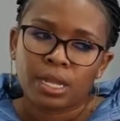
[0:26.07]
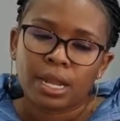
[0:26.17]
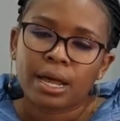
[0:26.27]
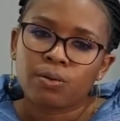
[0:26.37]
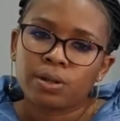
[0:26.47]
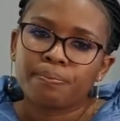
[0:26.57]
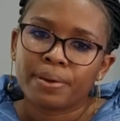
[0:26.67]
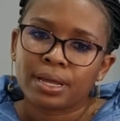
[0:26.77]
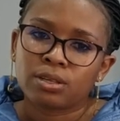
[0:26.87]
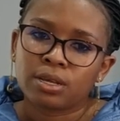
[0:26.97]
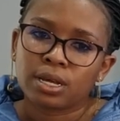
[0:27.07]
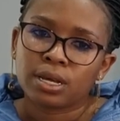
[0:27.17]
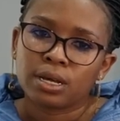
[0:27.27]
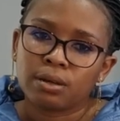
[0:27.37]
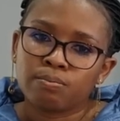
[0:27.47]
and I went back
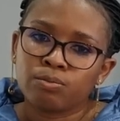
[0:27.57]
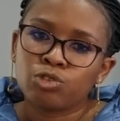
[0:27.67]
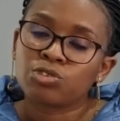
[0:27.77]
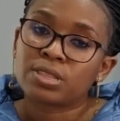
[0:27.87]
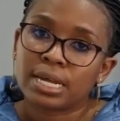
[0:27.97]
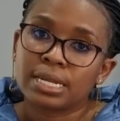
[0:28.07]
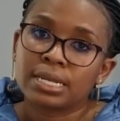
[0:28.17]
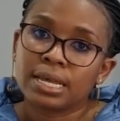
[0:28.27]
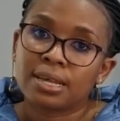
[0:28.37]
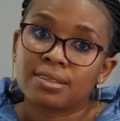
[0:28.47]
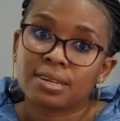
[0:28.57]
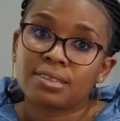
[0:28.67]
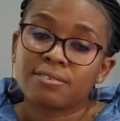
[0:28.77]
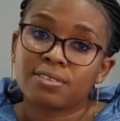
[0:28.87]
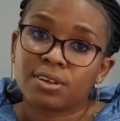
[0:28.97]
to studying
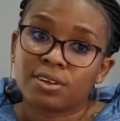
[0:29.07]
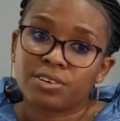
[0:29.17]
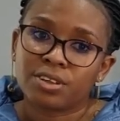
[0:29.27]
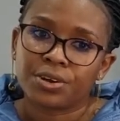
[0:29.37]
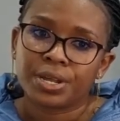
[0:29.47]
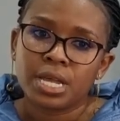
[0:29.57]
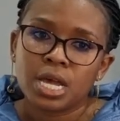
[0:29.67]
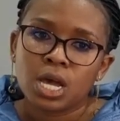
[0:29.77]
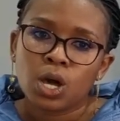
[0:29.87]
executive secretary,